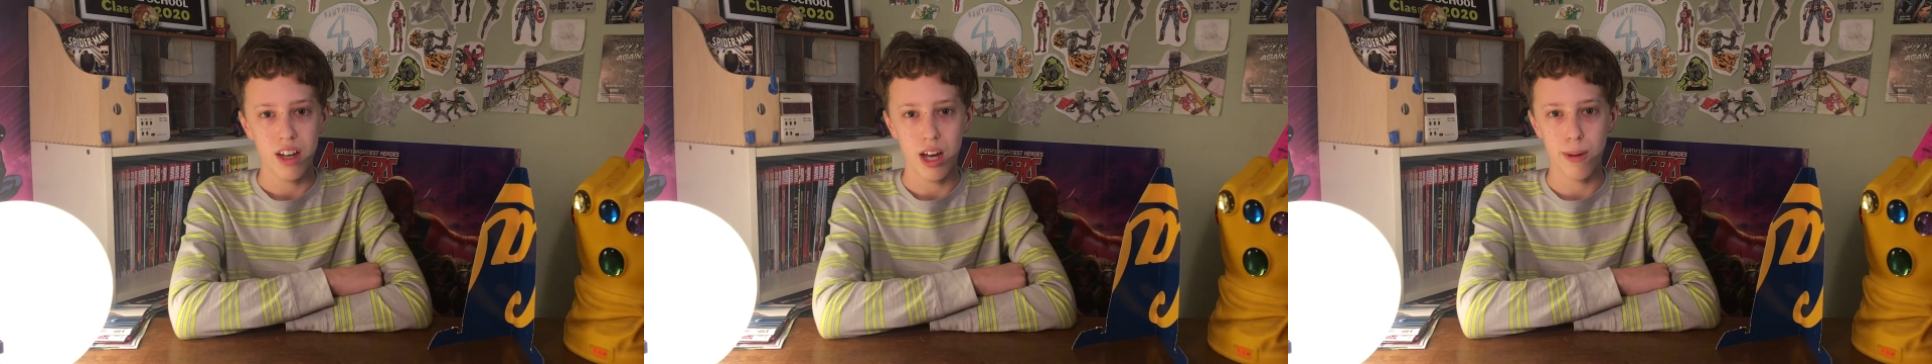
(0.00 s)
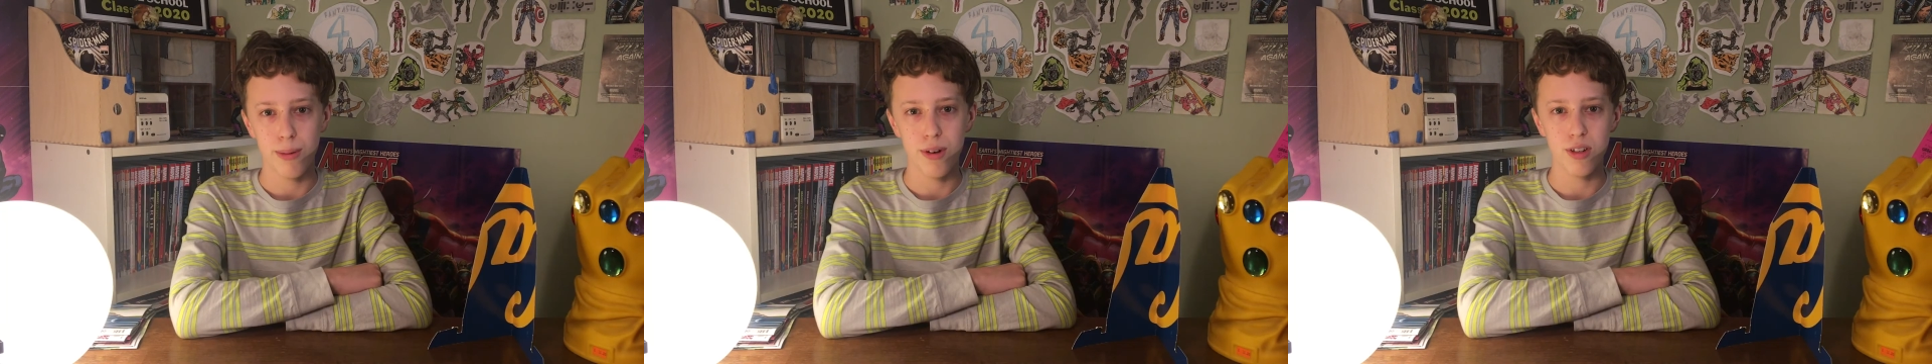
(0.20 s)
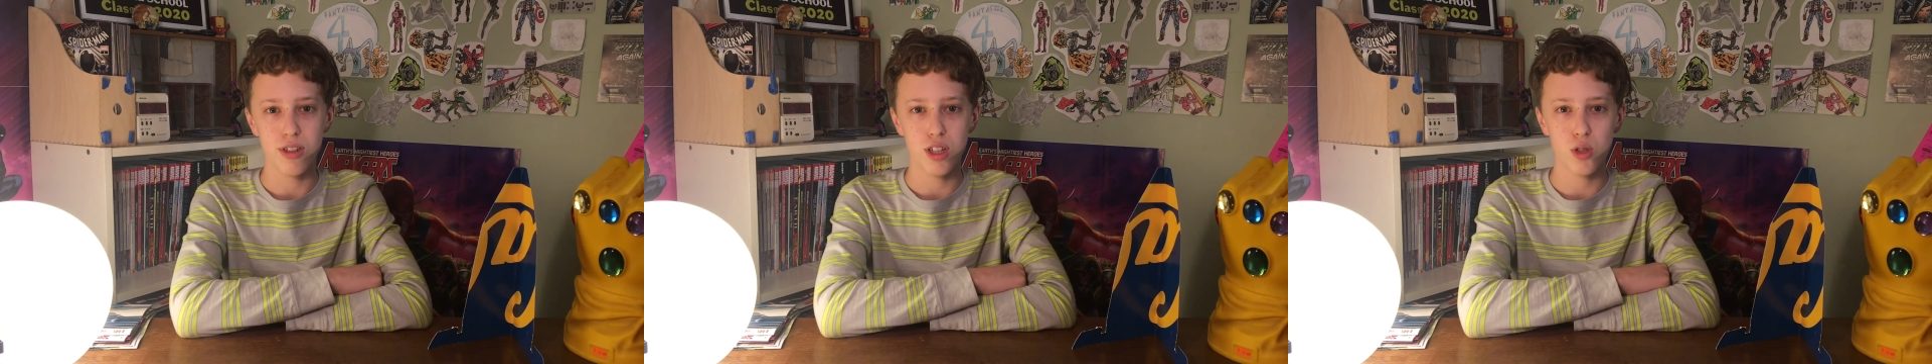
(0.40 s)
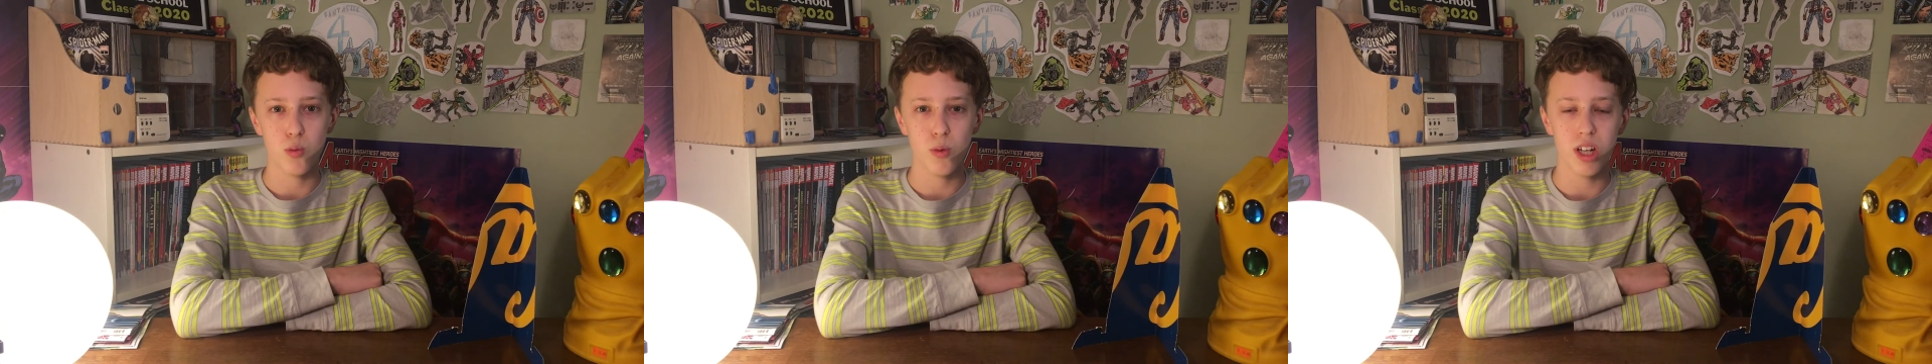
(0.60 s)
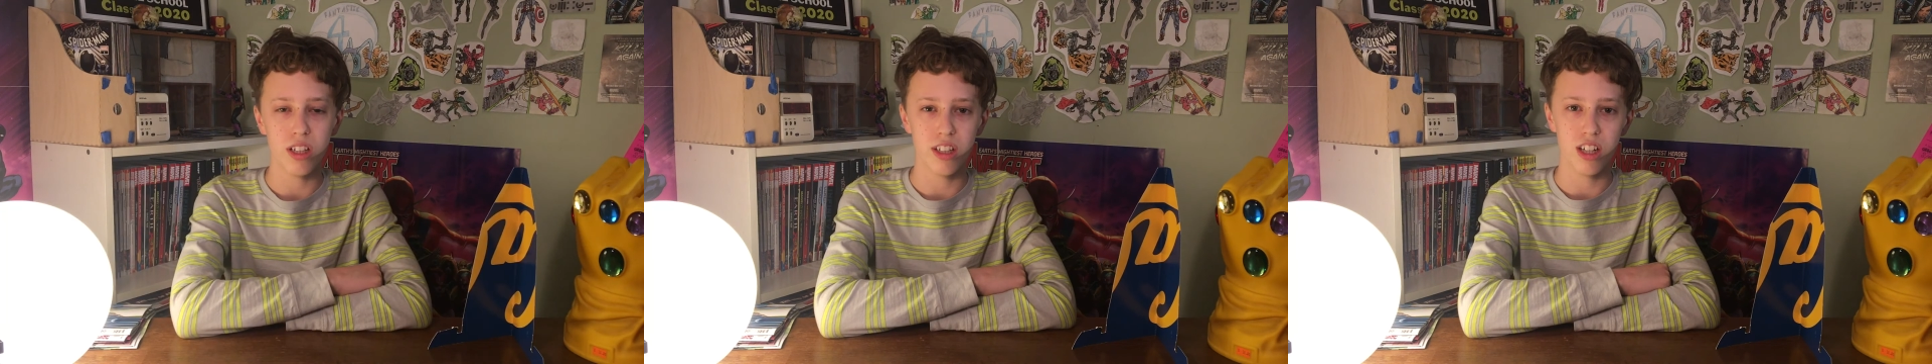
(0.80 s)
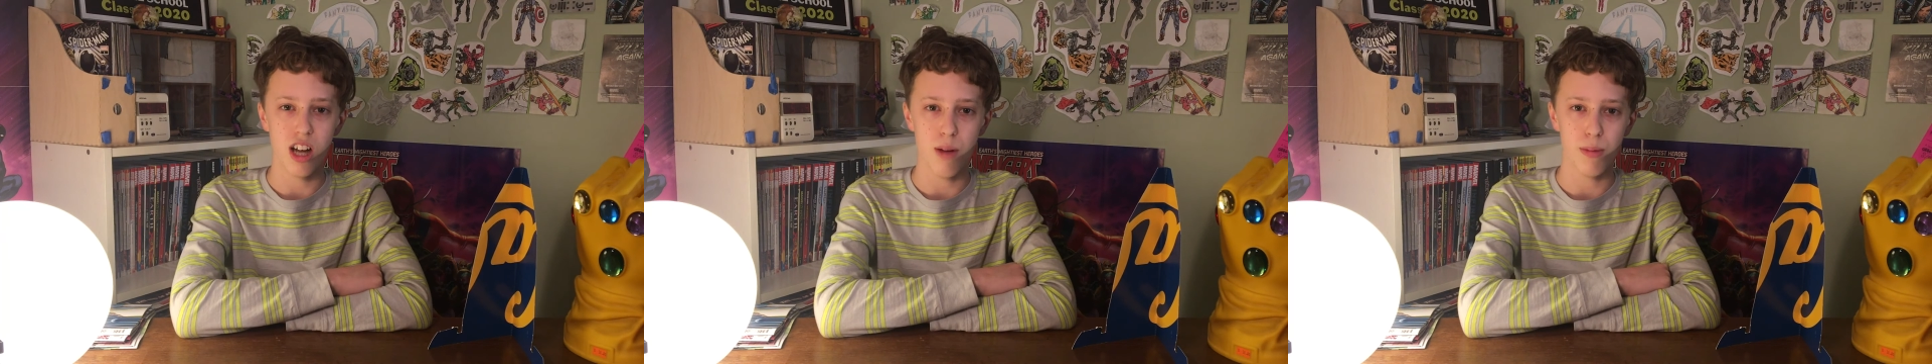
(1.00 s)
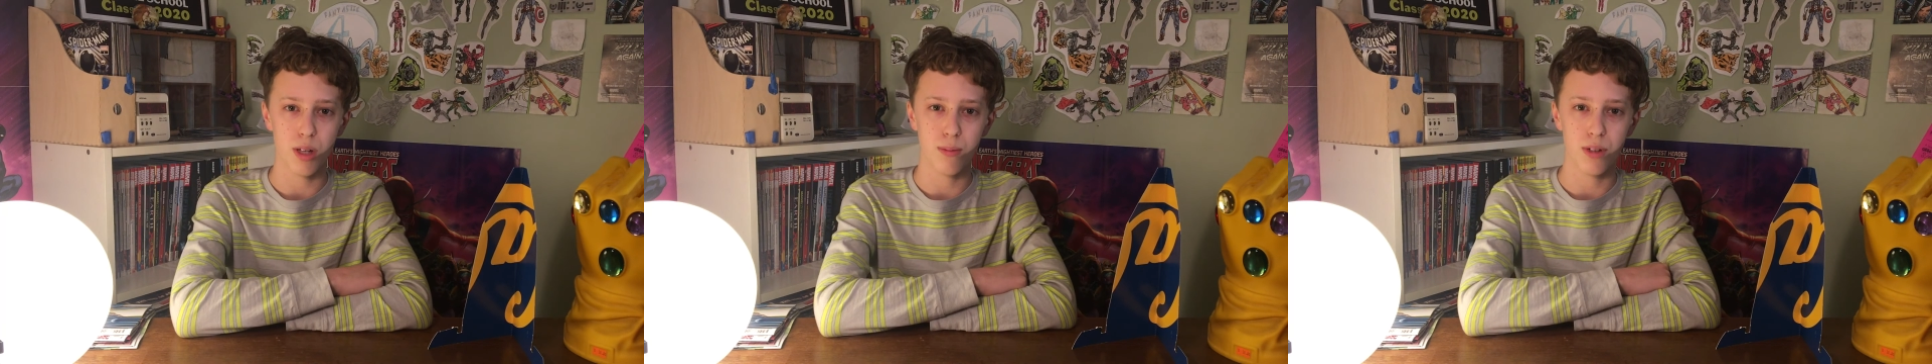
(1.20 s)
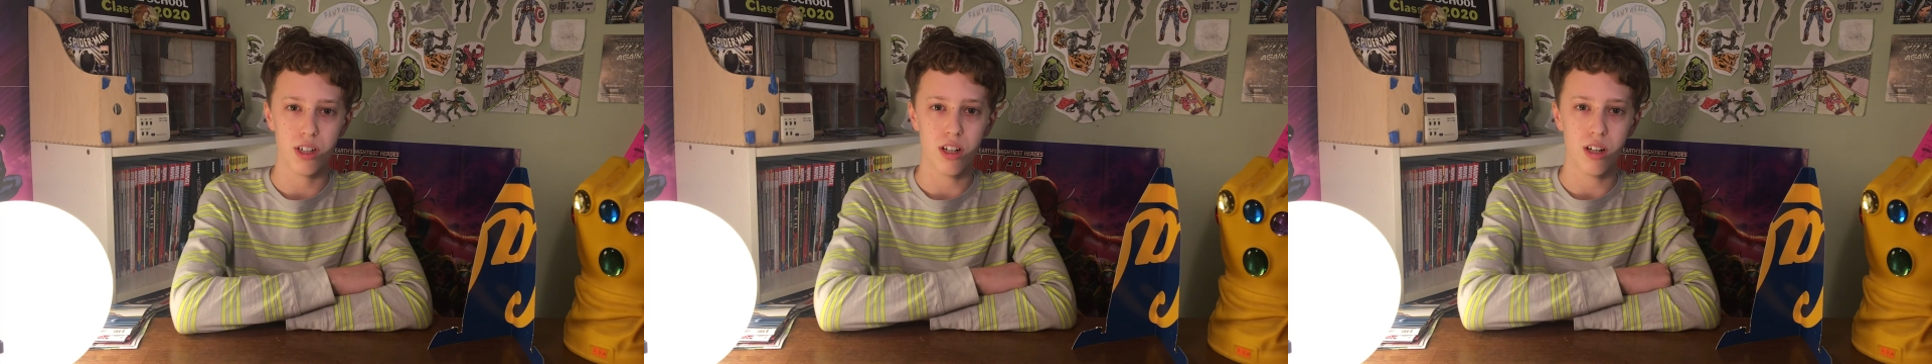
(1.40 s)
I post these weekly
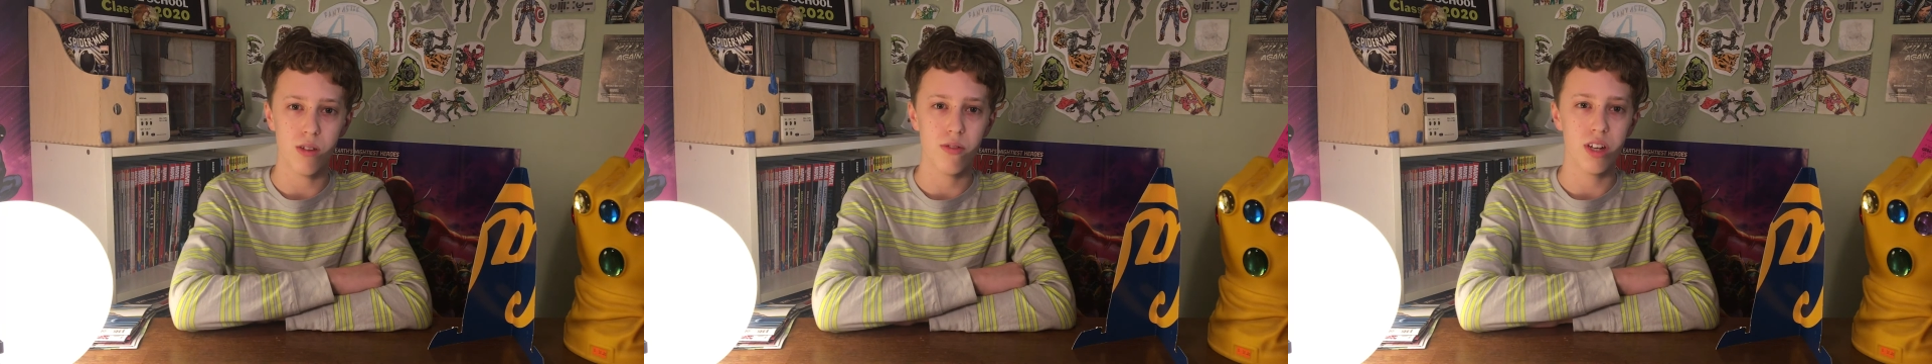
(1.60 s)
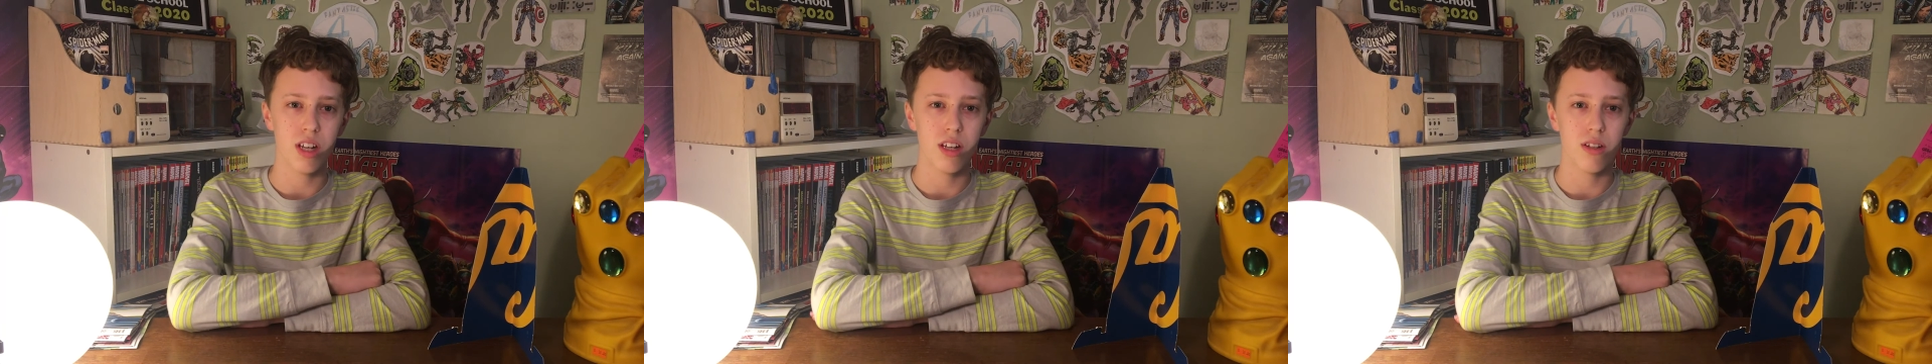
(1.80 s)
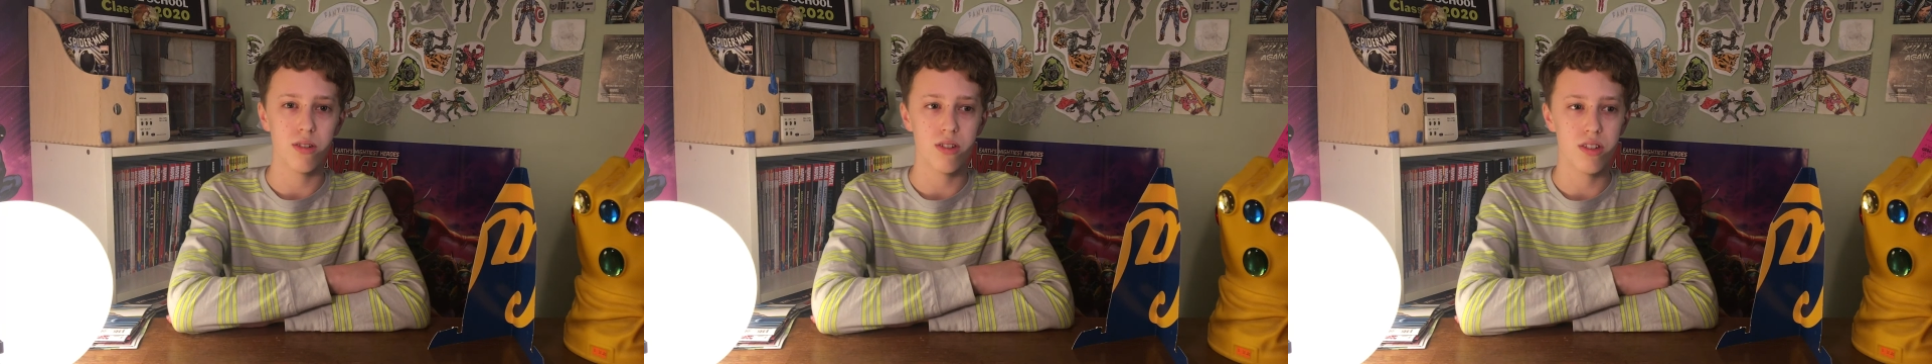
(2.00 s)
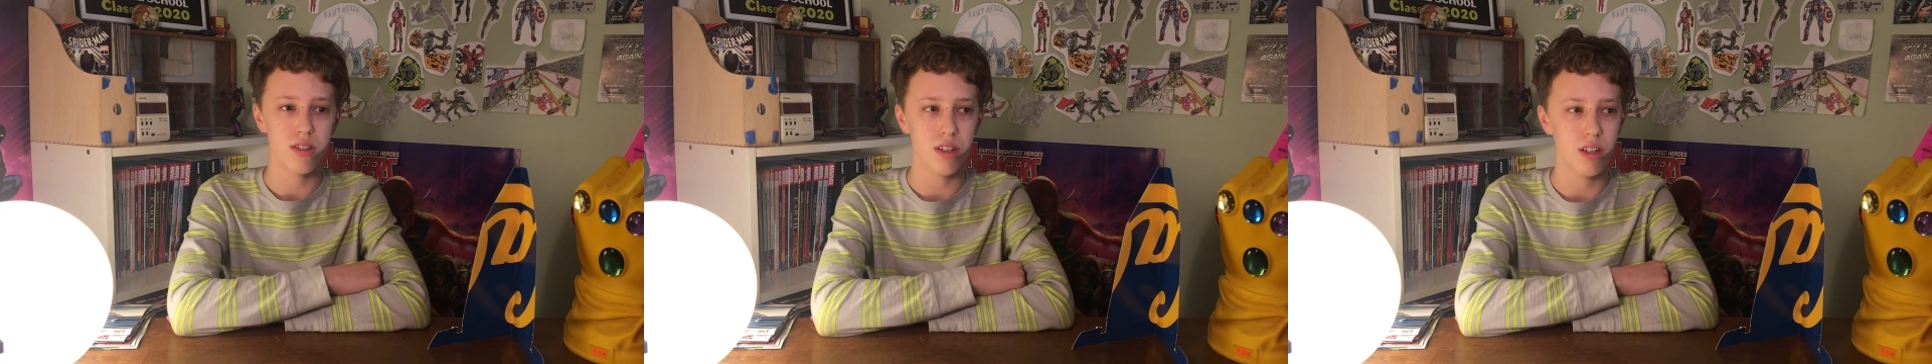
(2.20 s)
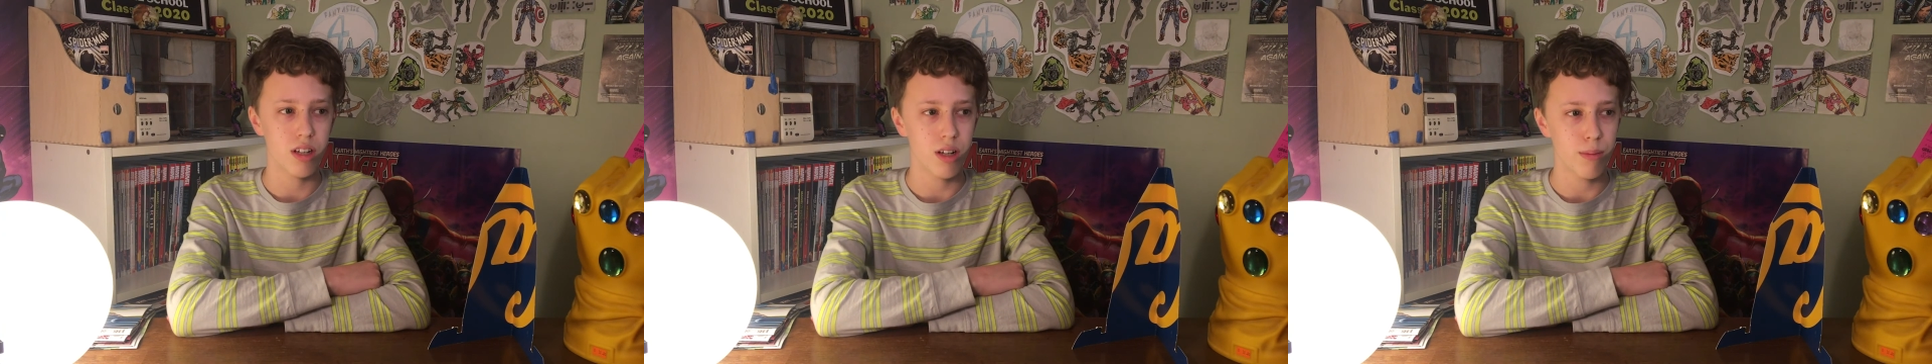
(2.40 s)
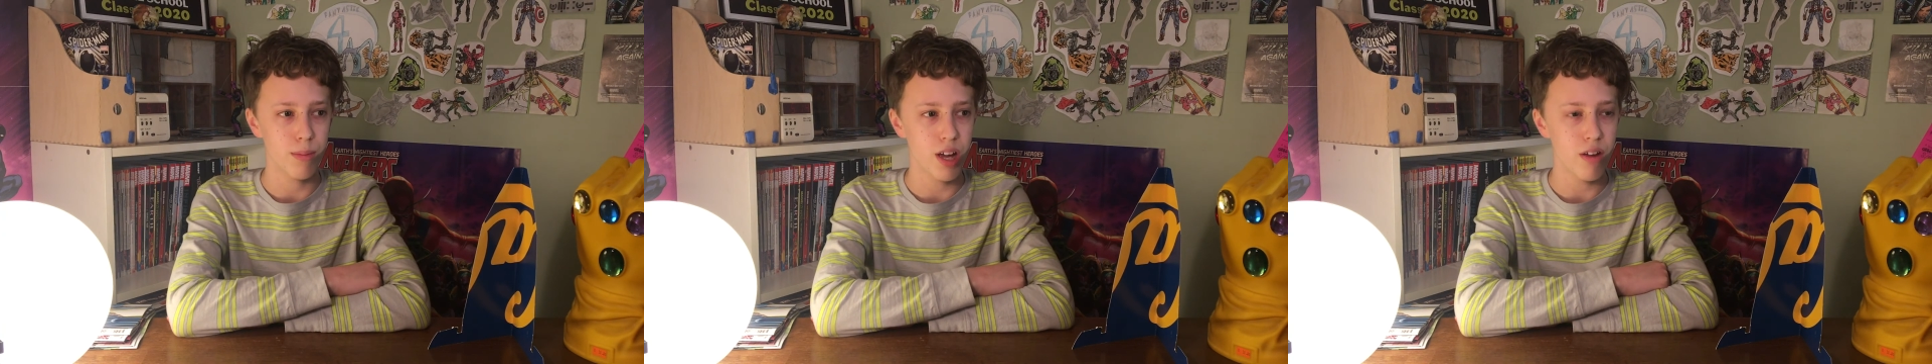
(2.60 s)
comic book haul videos um,